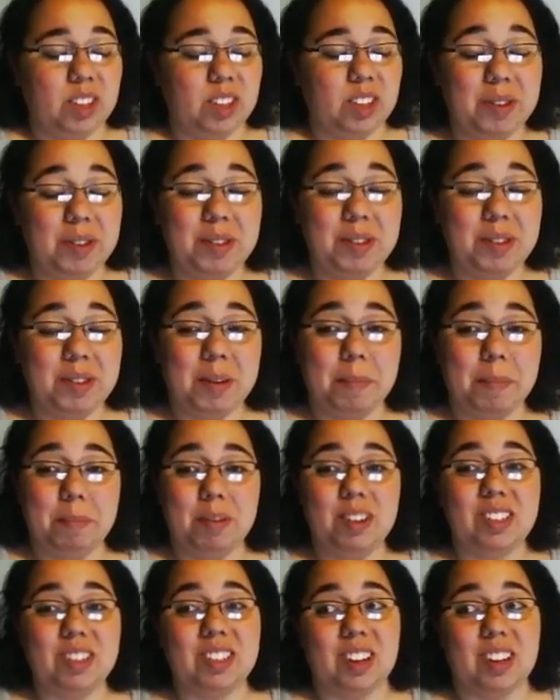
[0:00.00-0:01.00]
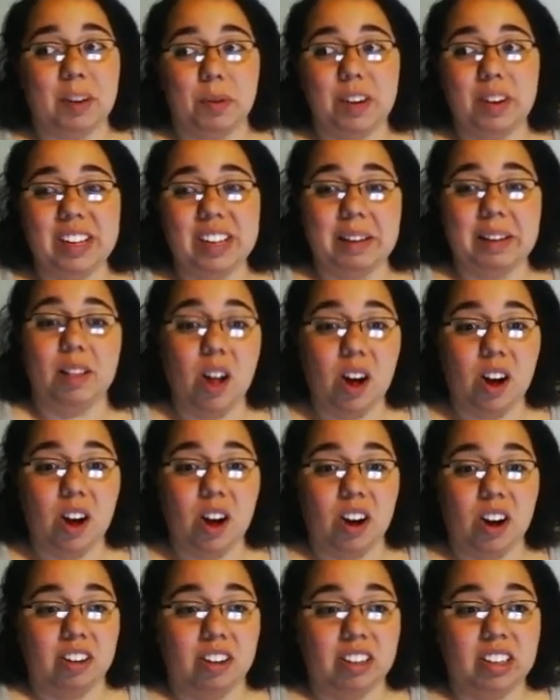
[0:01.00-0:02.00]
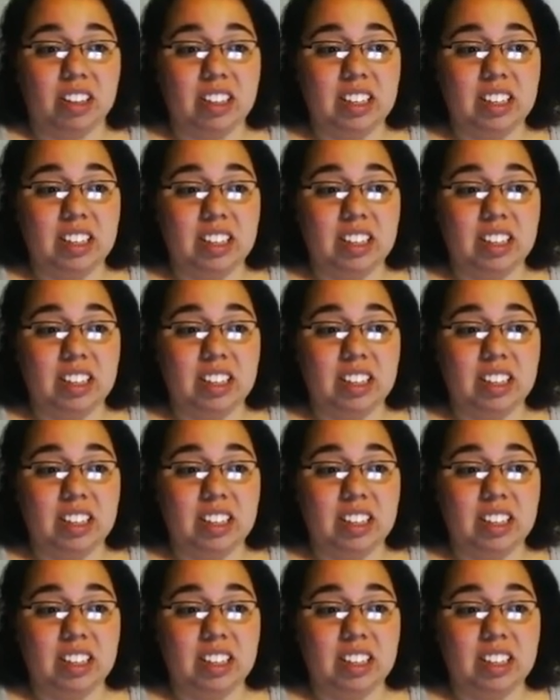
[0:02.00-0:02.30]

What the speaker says: although the books are really long.